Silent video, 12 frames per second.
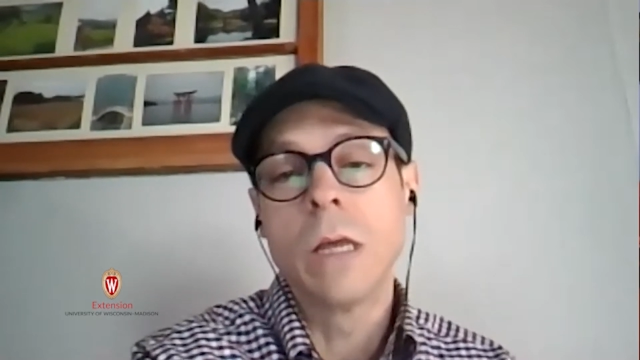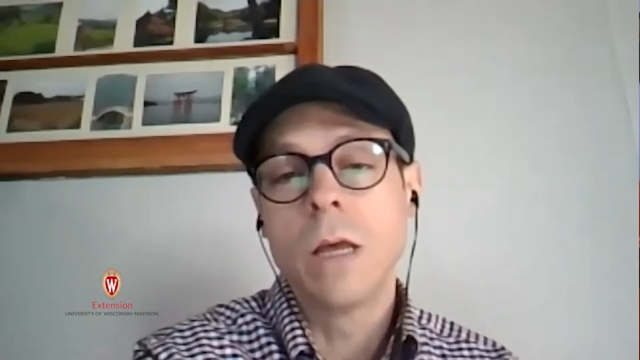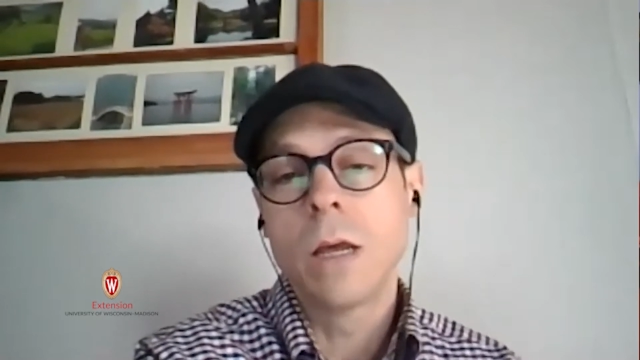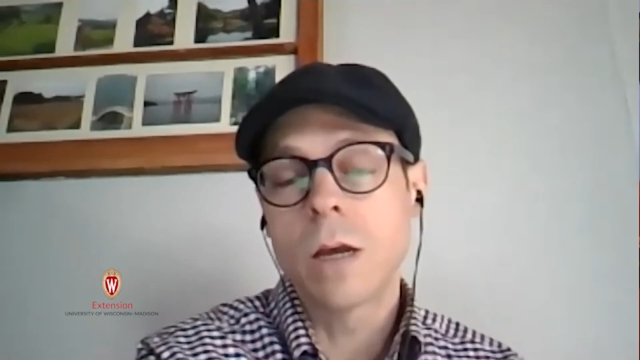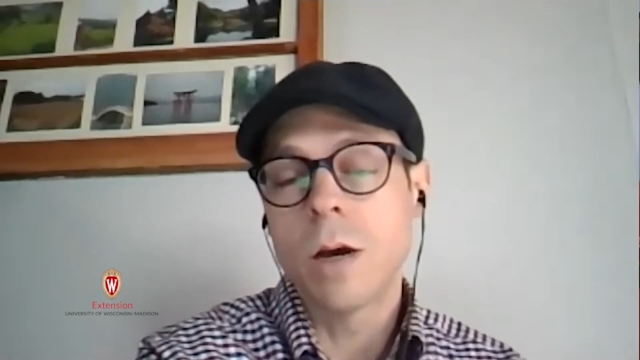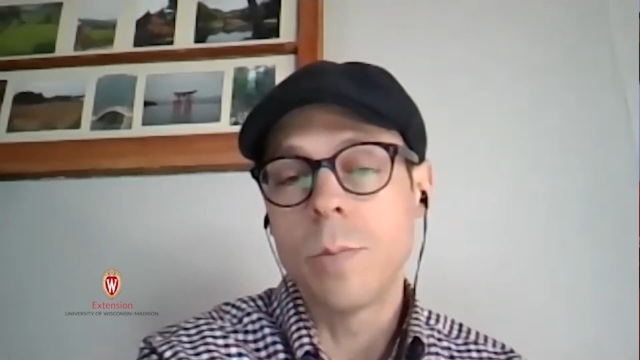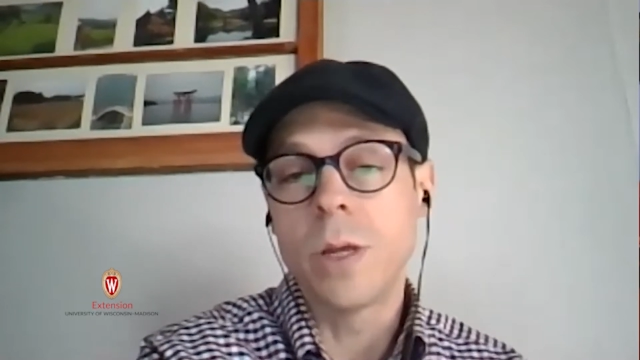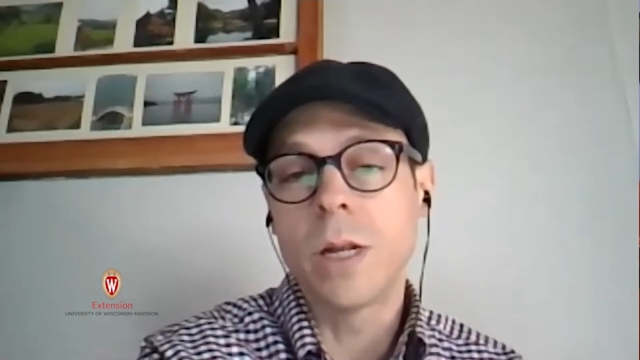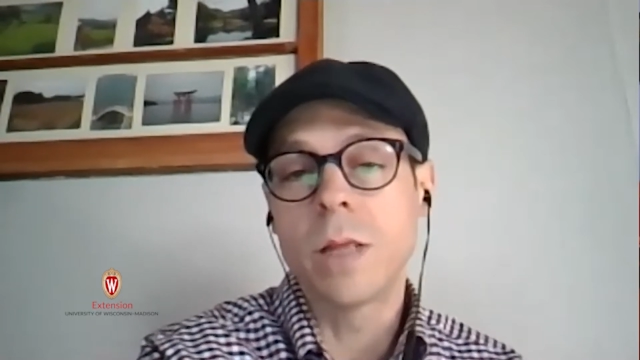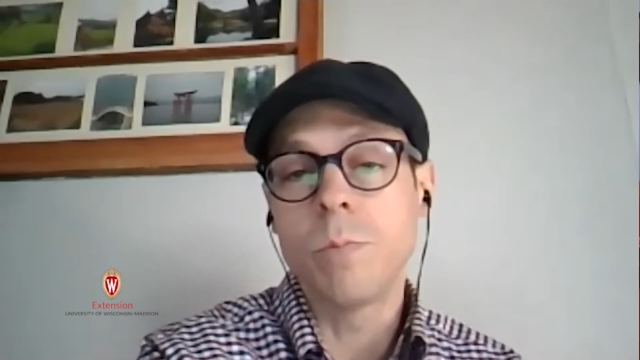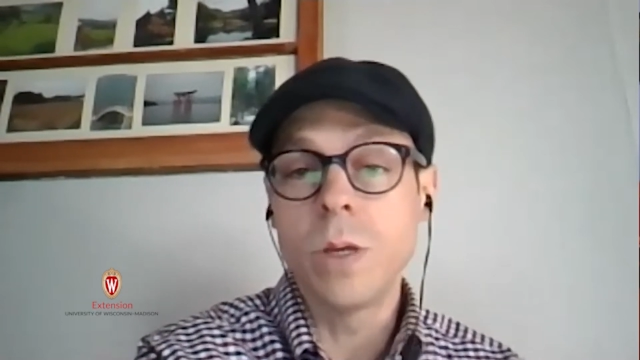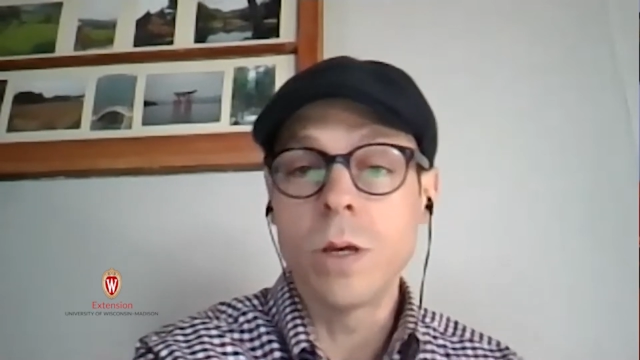come in
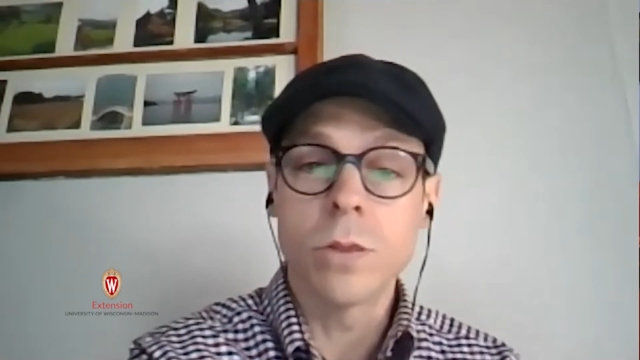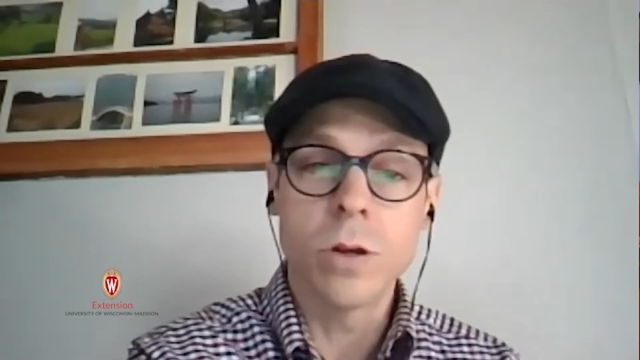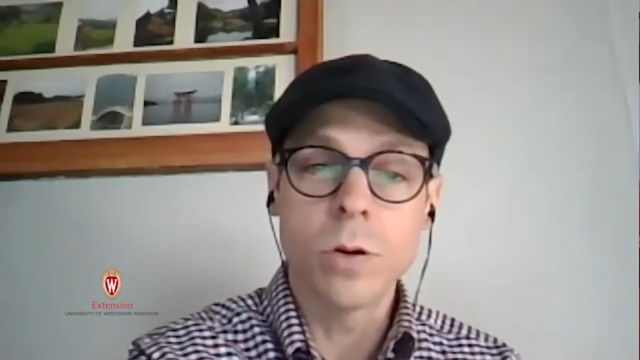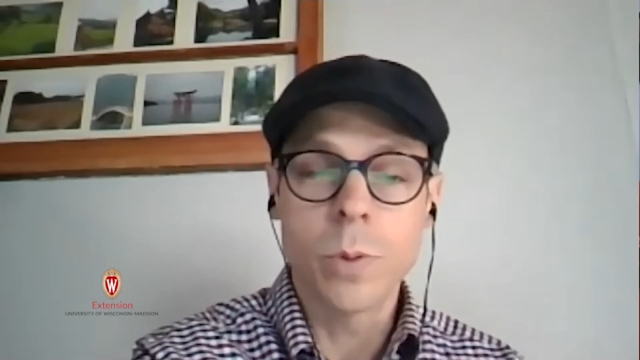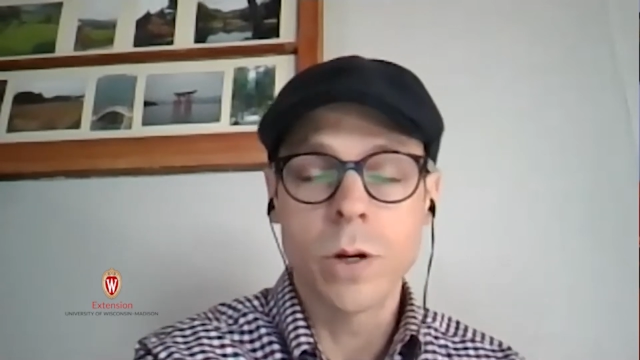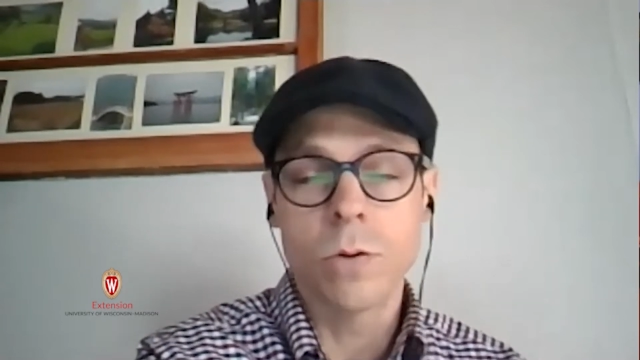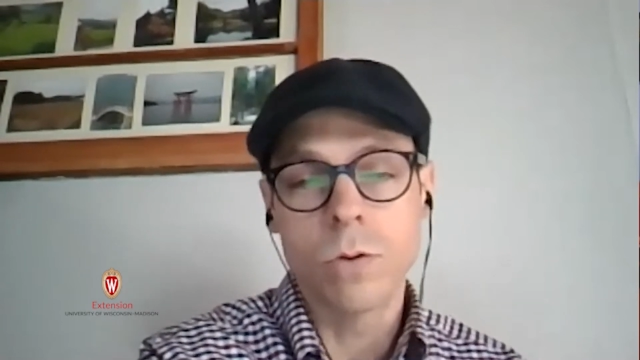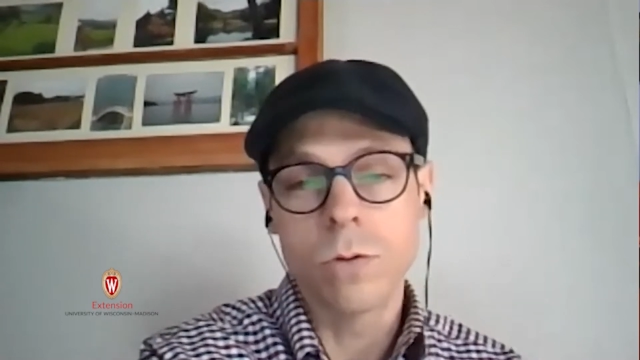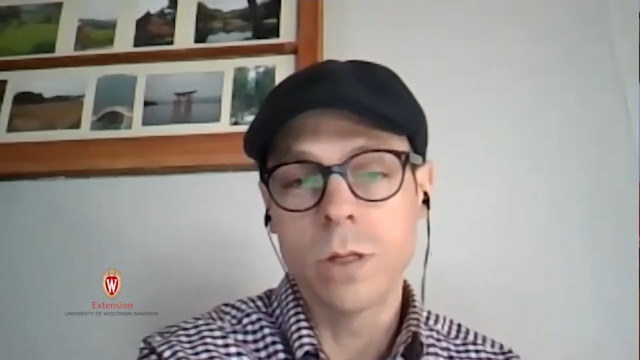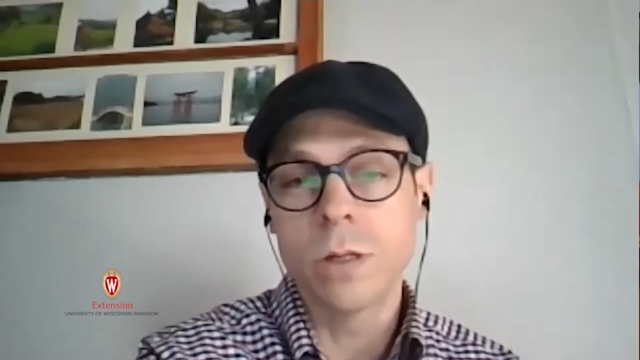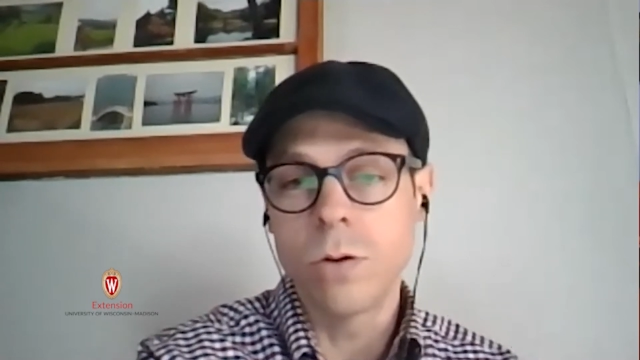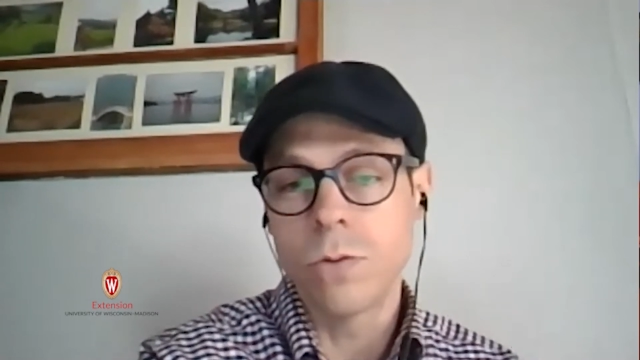and be on their
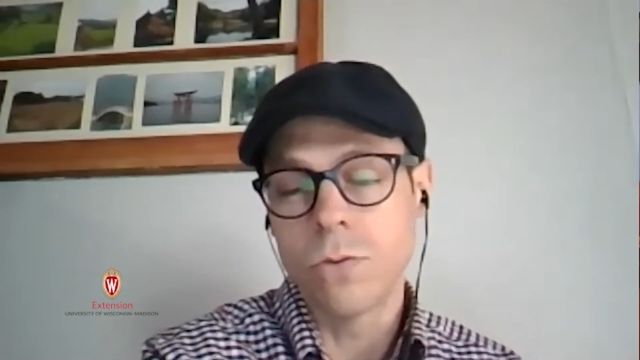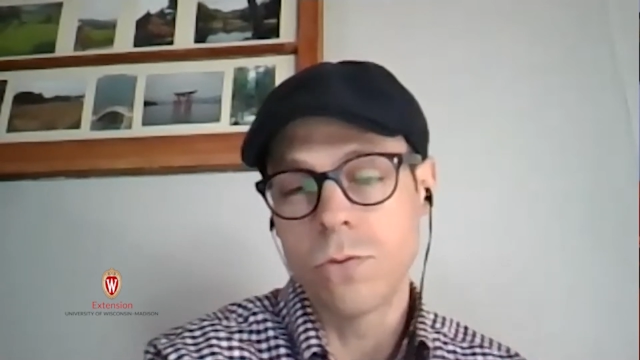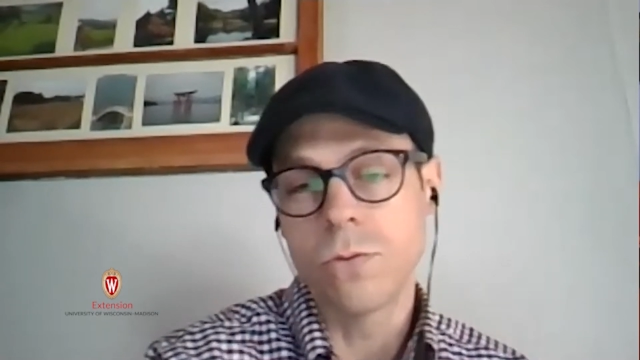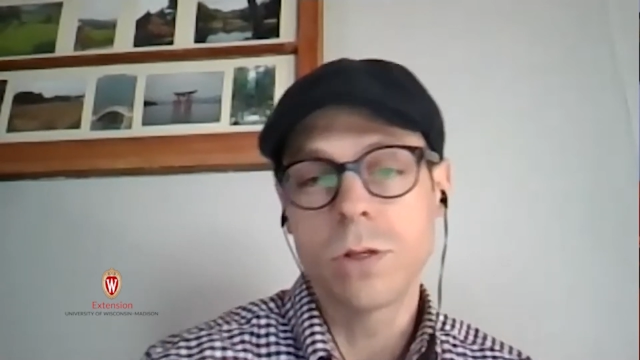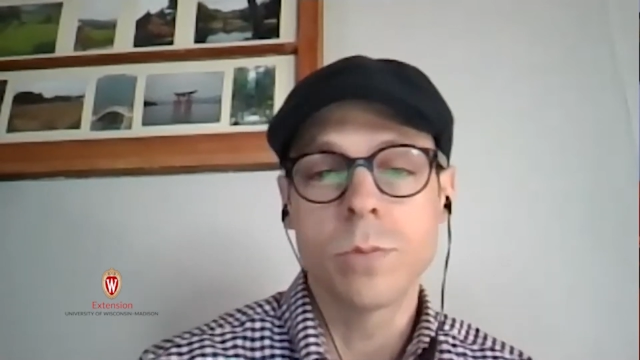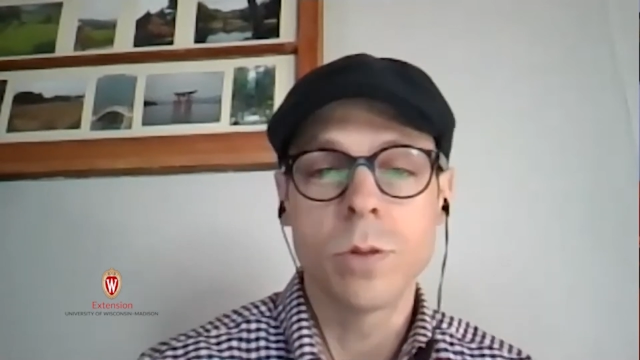payroll and go through some